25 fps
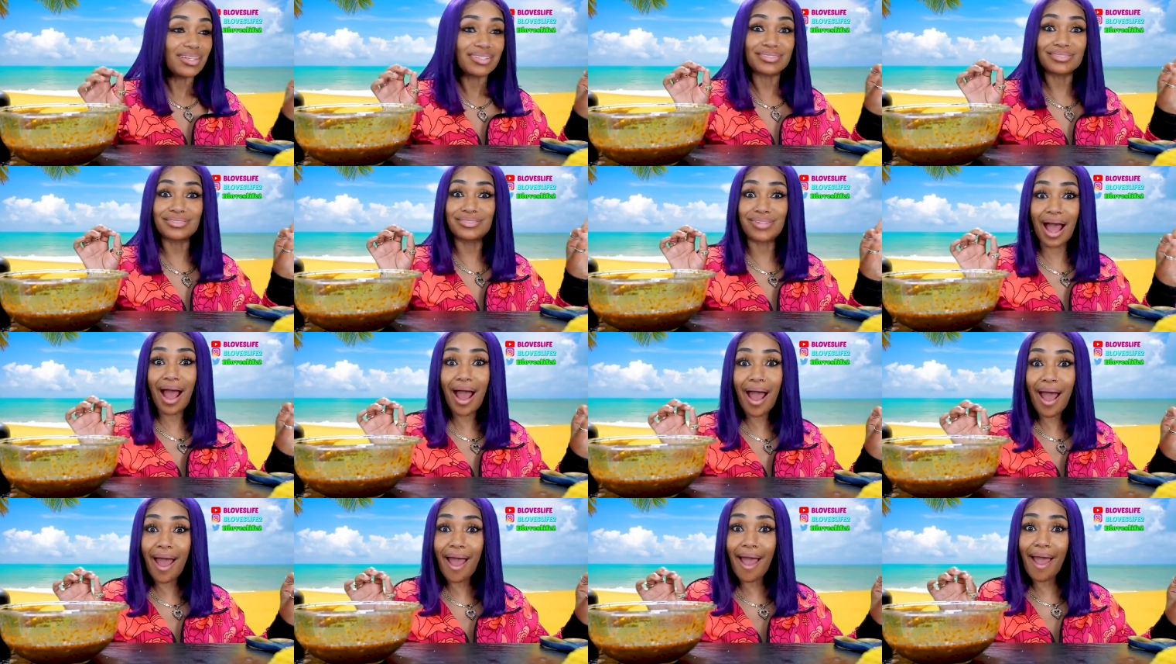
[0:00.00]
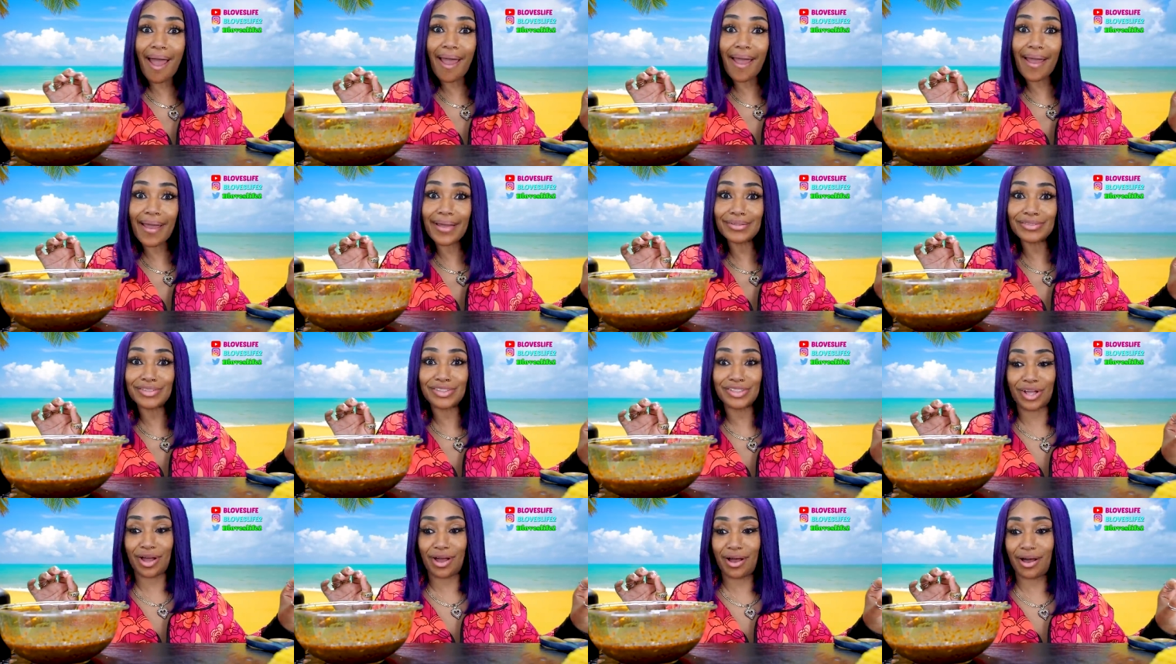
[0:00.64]
Danger.
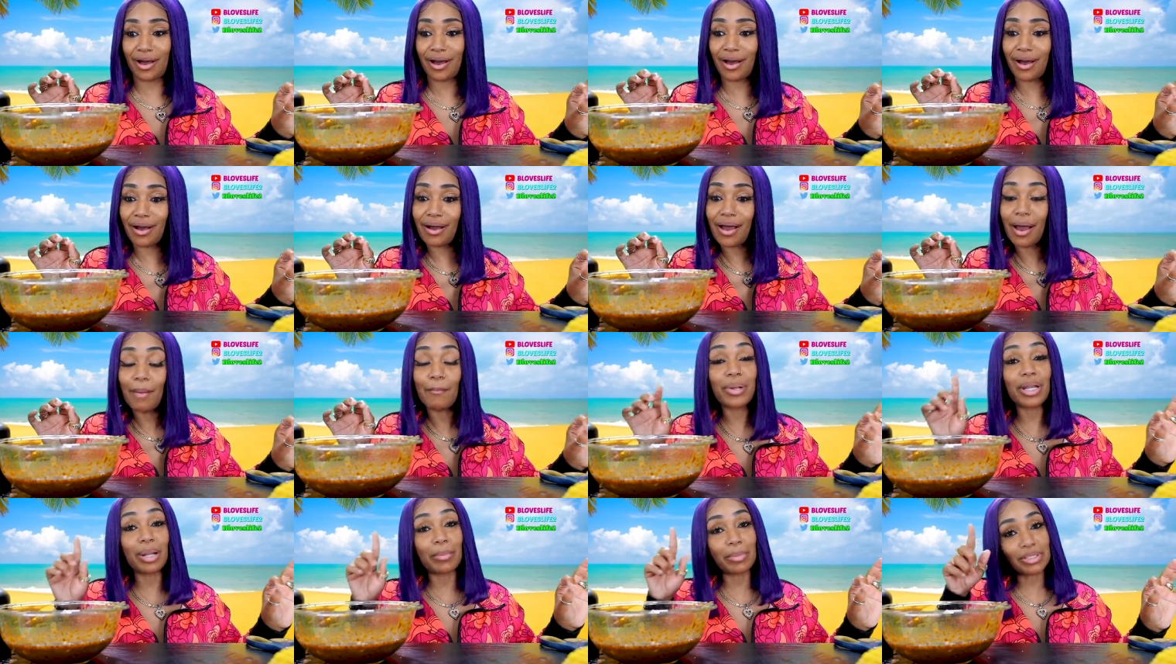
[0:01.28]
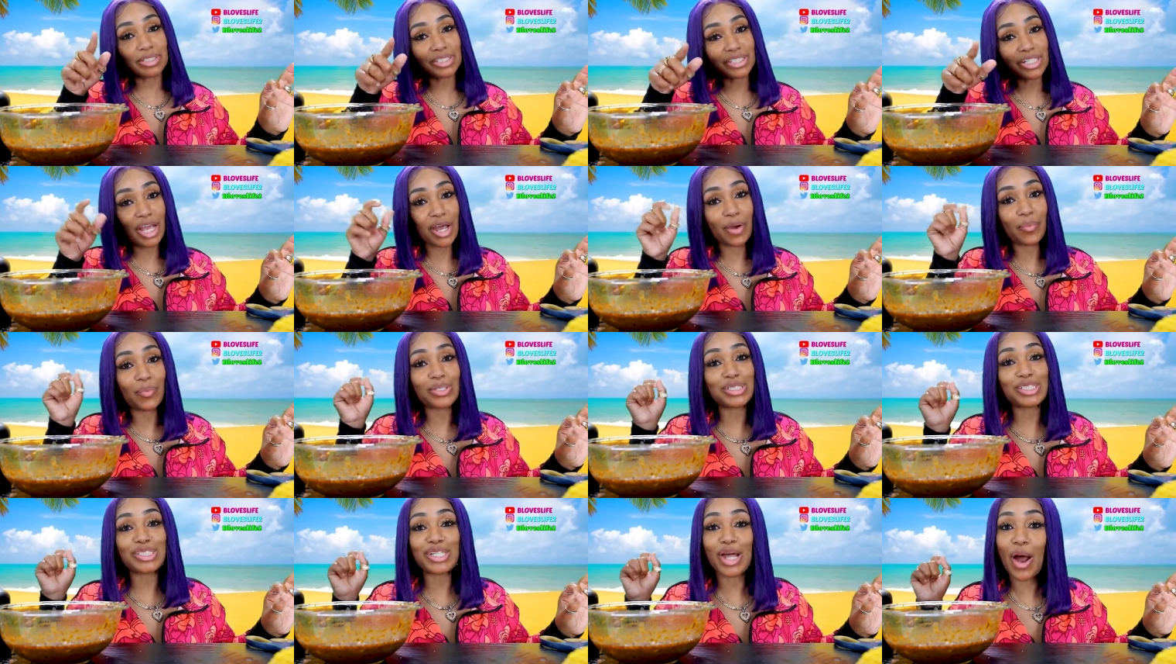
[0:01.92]
Ninja. But I'm going to share
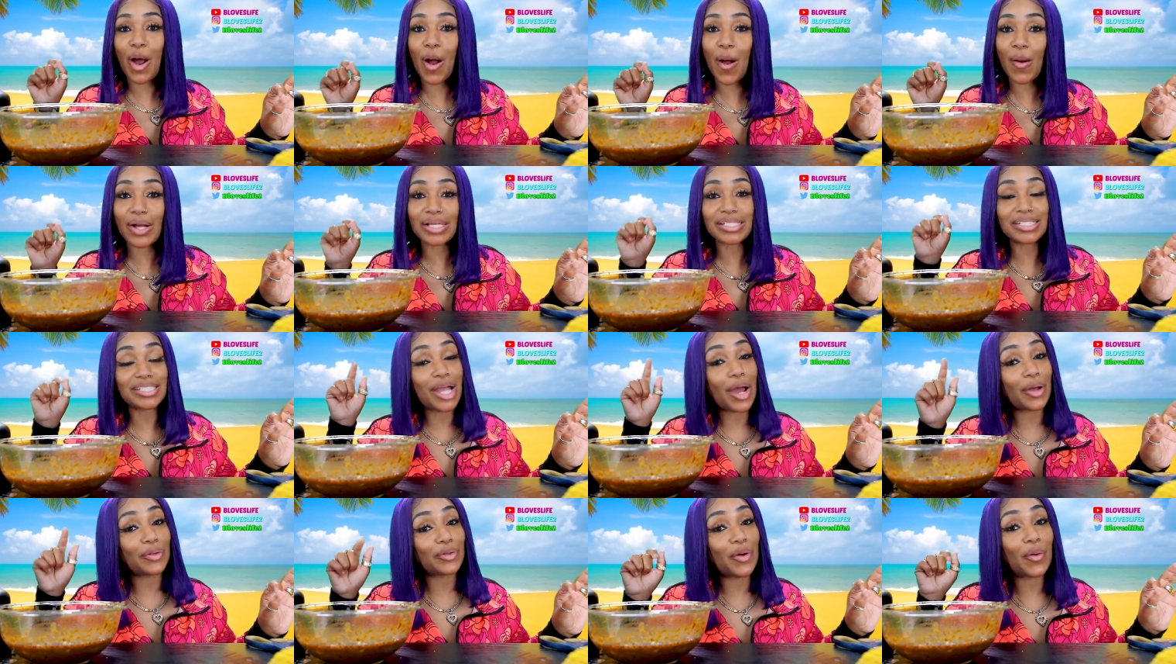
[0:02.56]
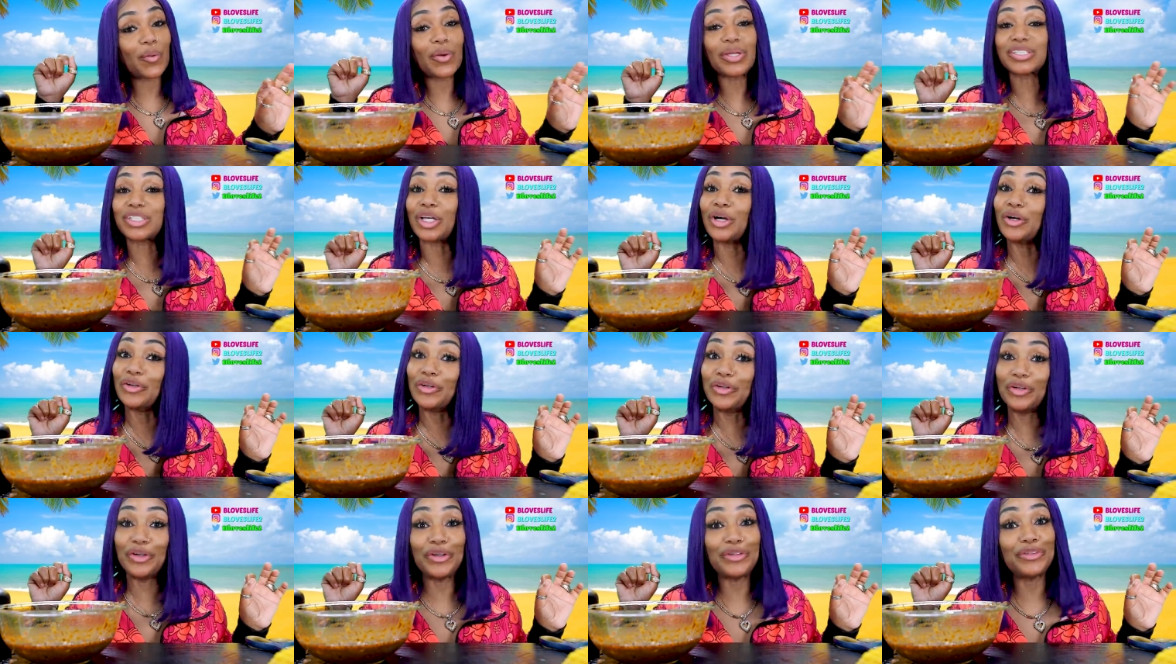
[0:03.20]
it with y'all because y'all know it's a
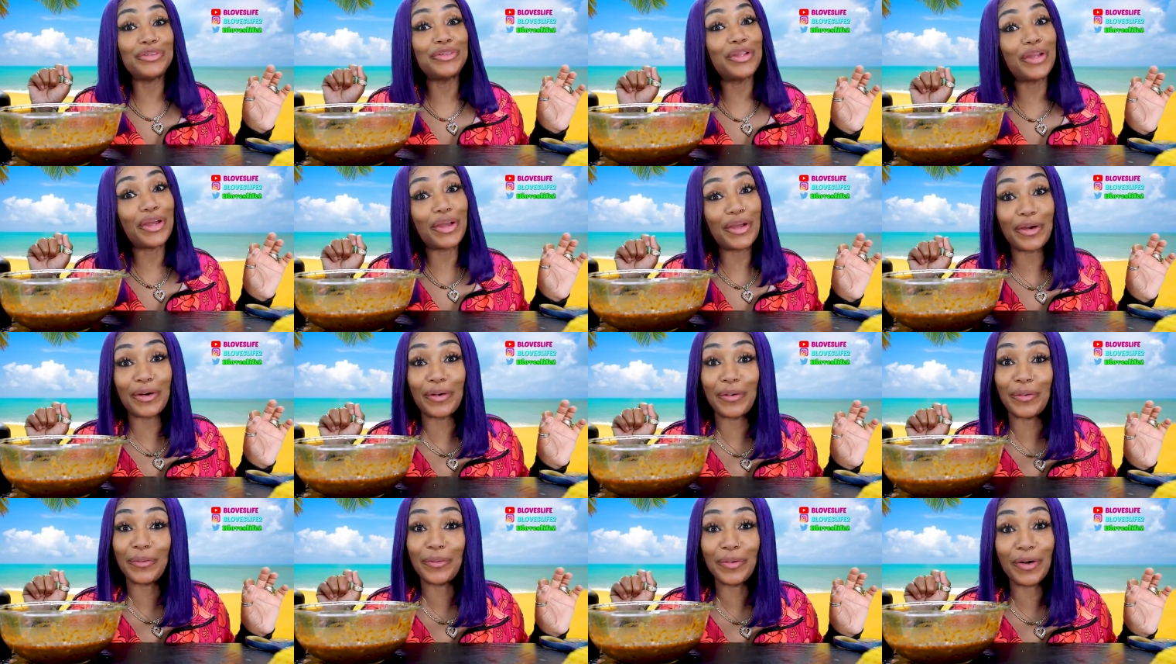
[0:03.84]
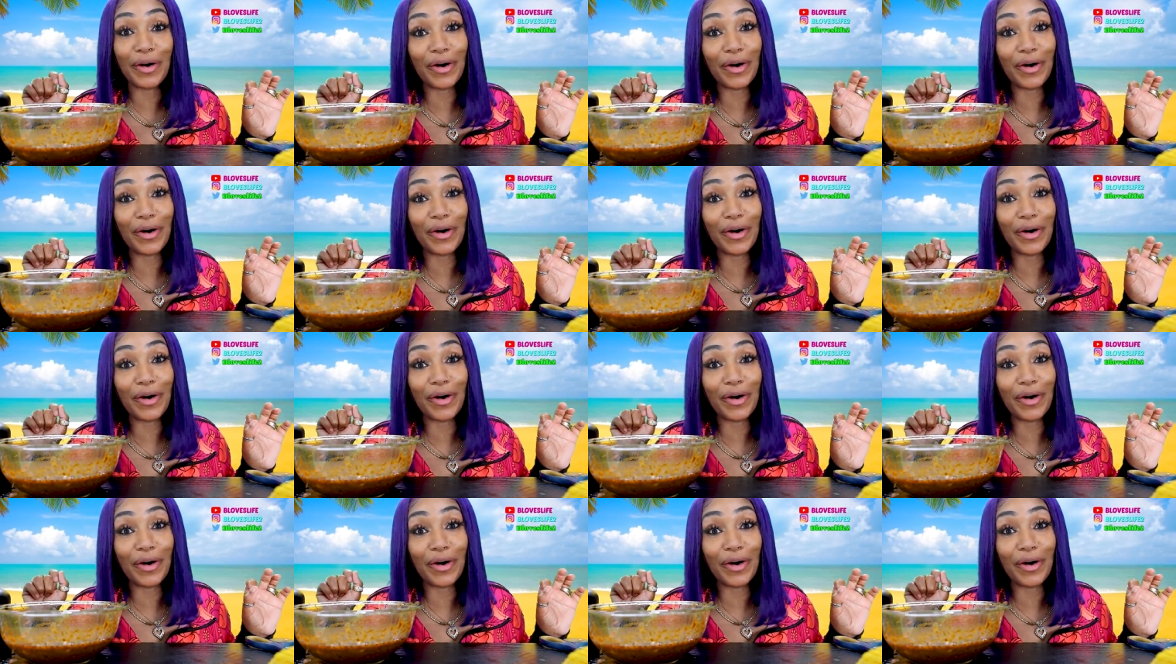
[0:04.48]
good deal.